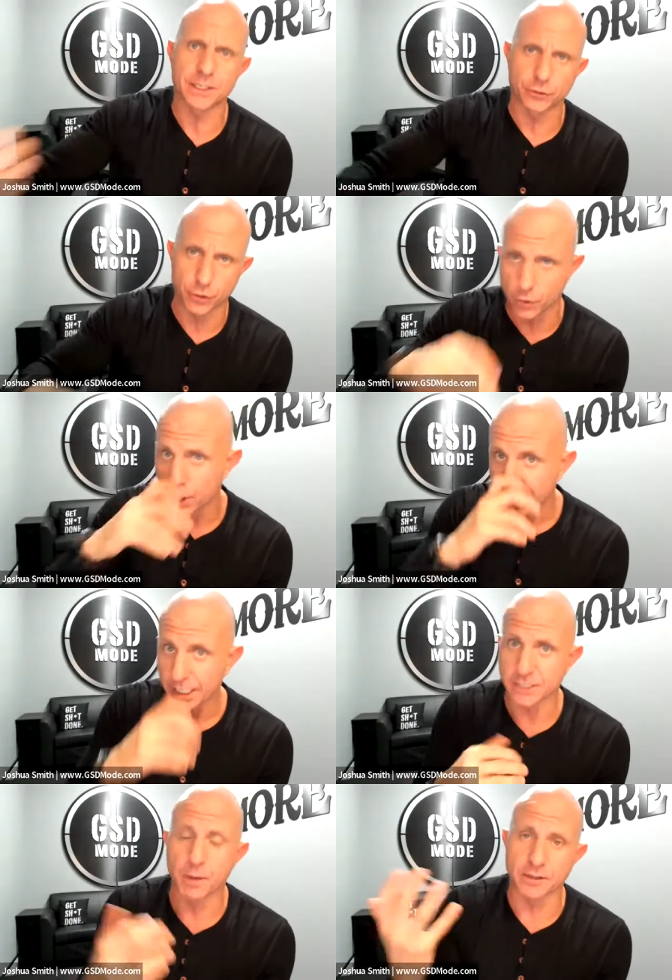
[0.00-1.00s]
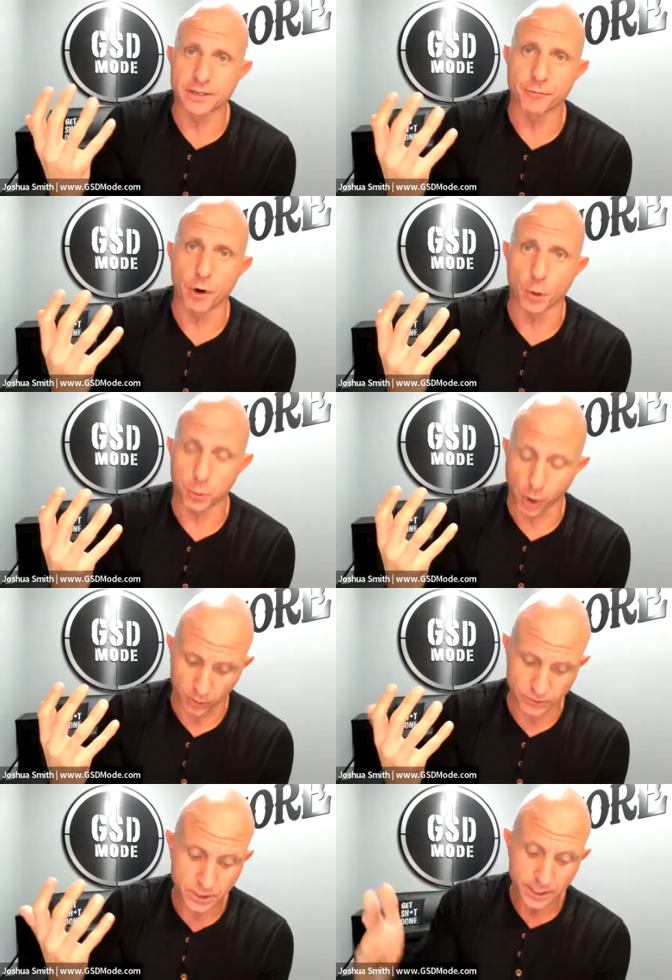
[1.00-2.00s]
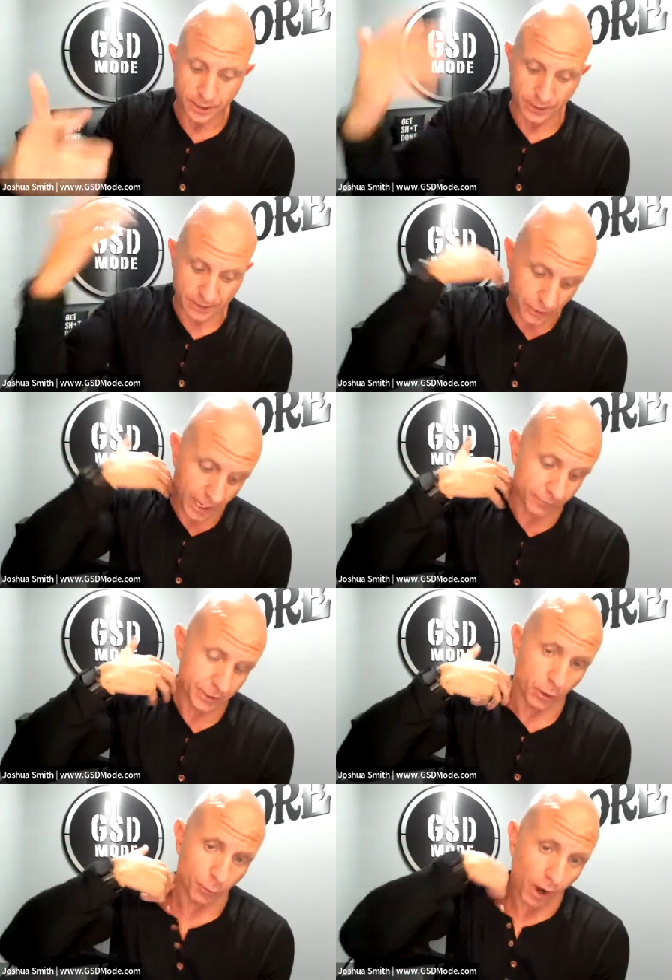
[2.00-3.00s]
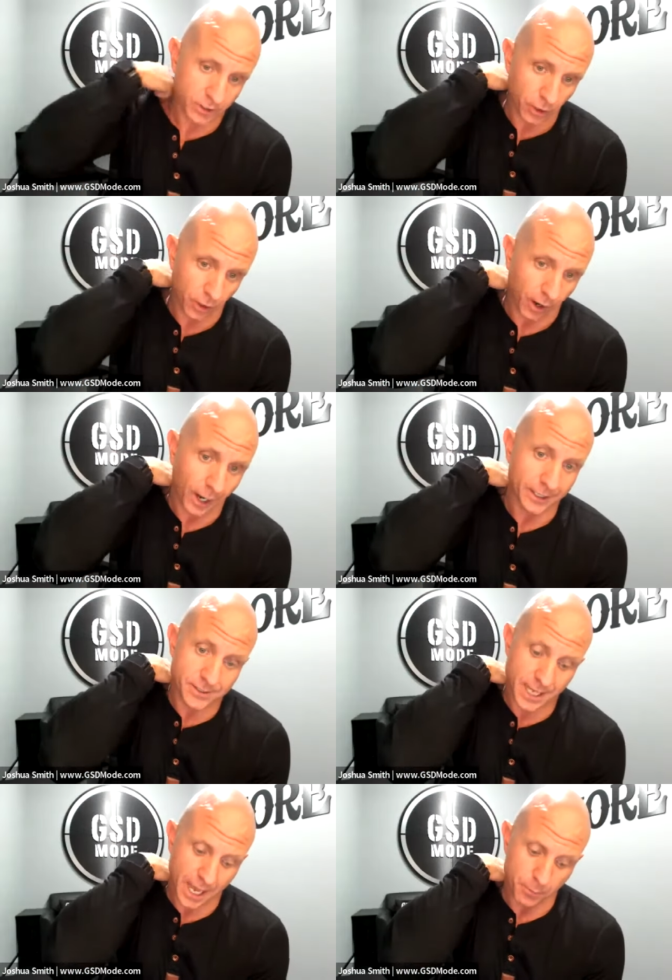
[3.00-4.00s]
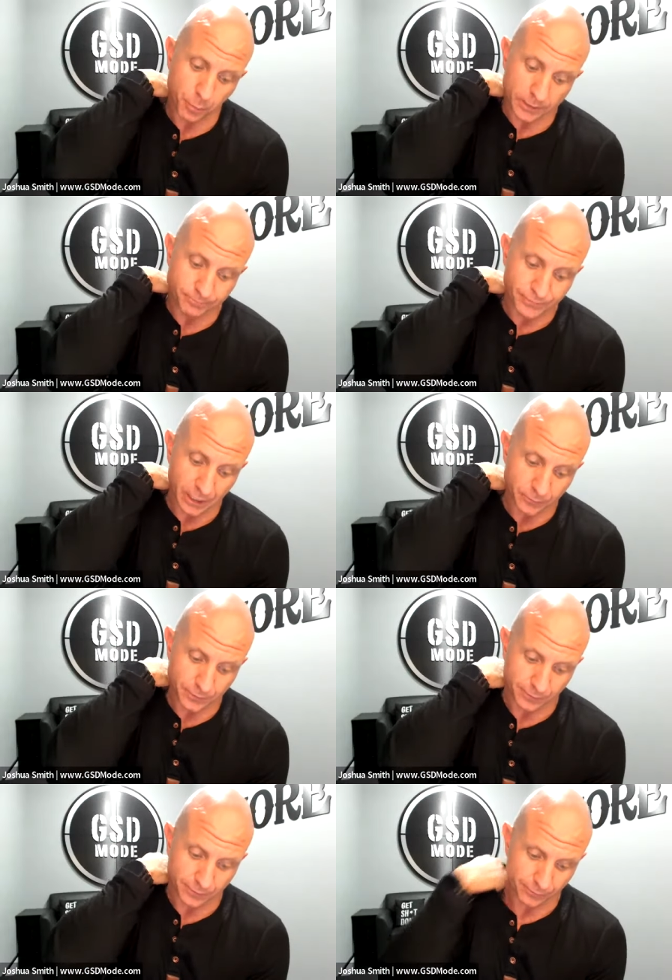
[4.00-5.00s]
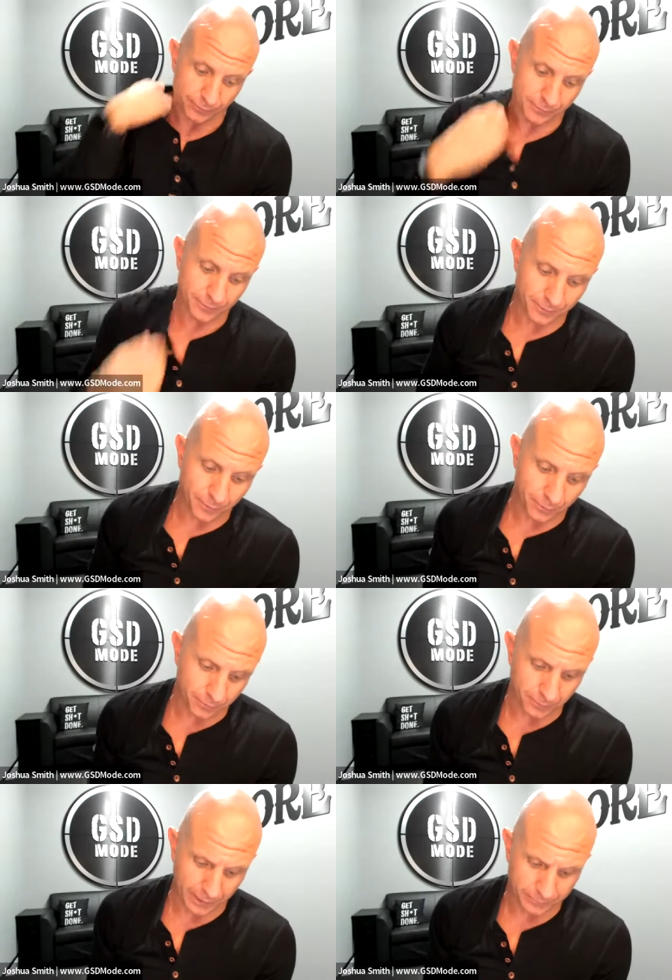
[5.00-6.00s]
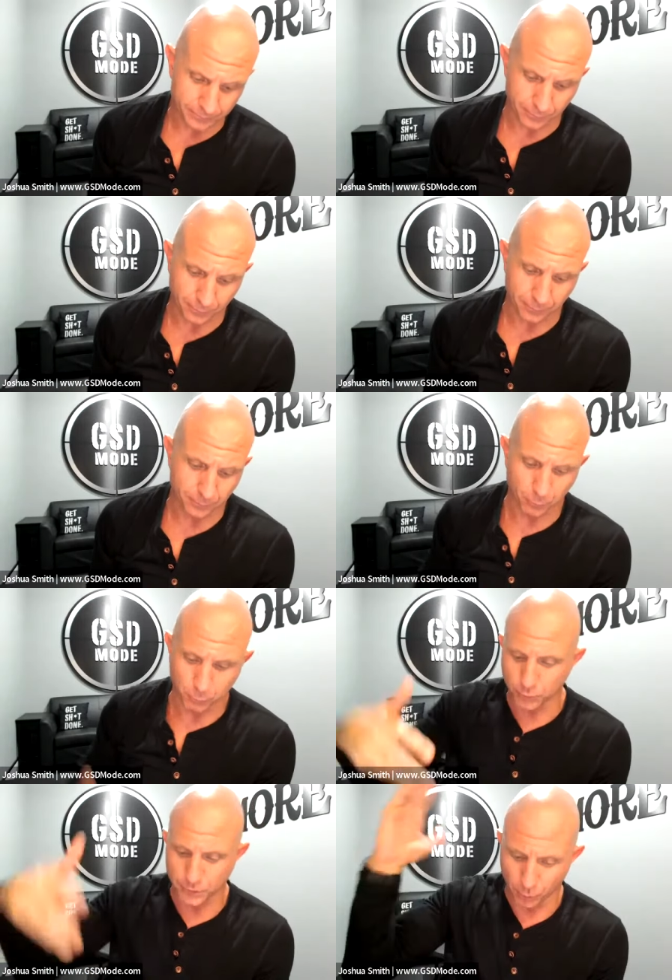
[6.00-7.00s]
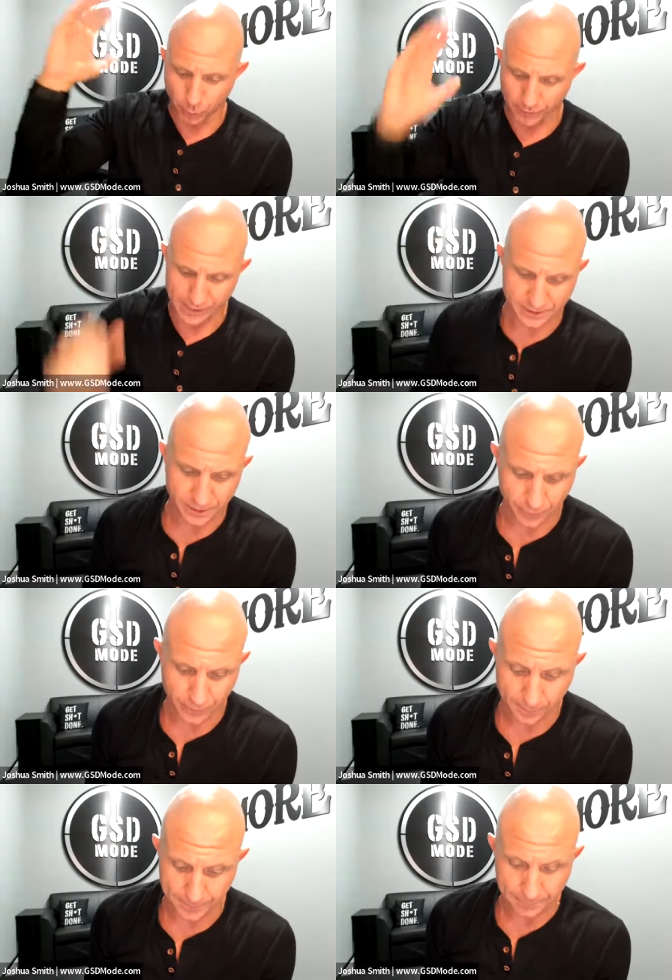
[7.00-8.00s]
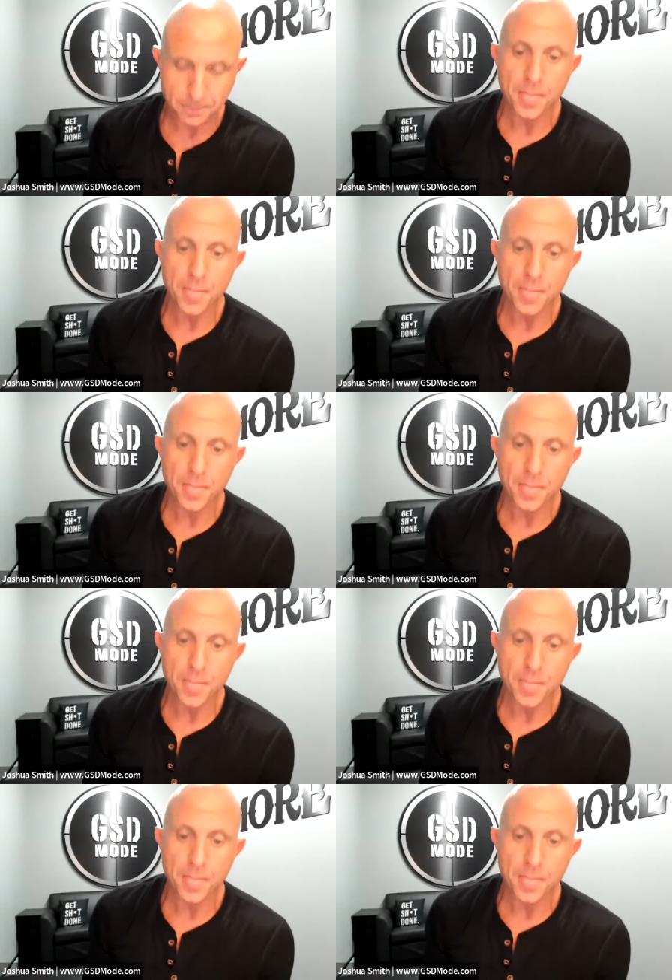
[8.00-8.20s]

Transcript: can do is my lead follow up calls. Unless you have you know rockstar ISA, but you know you know you know whatever. That's a different topic.